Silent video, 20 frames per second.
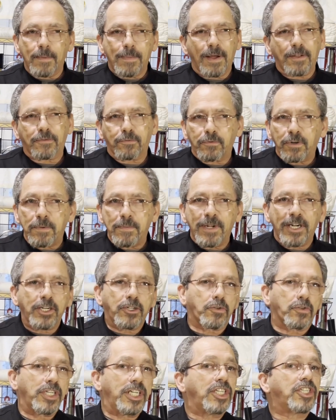about 3
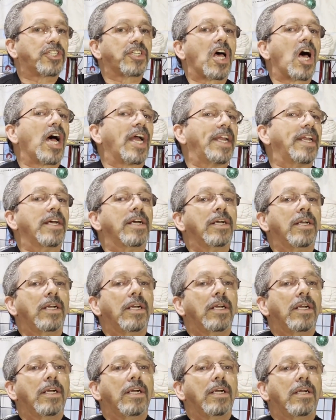minutes on each side.
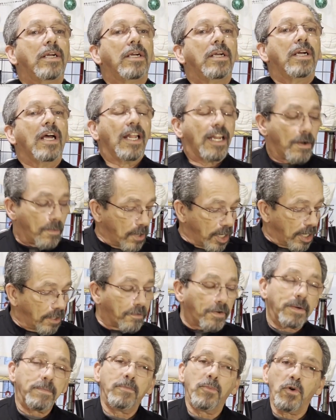And then we're going to
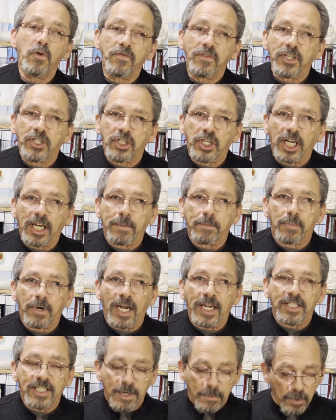remove the chicken
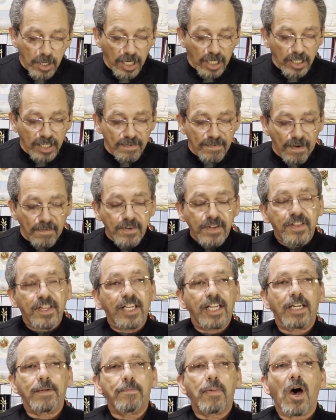breast and we're going to leave everything
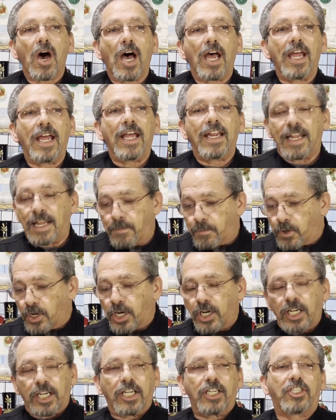in the pot, and then we're
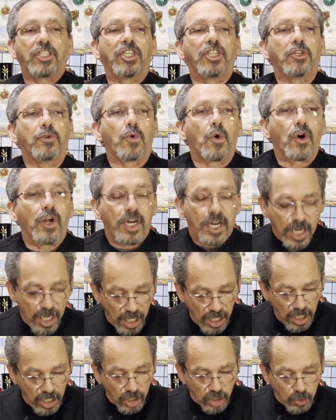going to continue on.
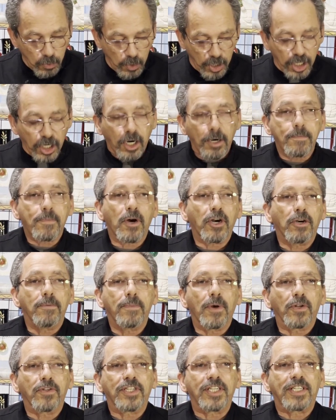So we'll get our butter
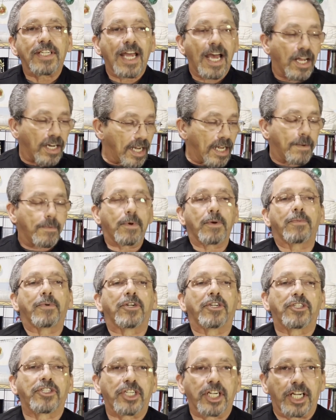melted down and then we'll put
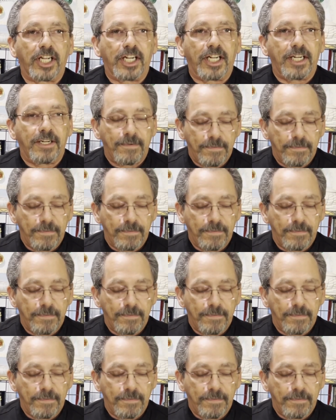our chicken in.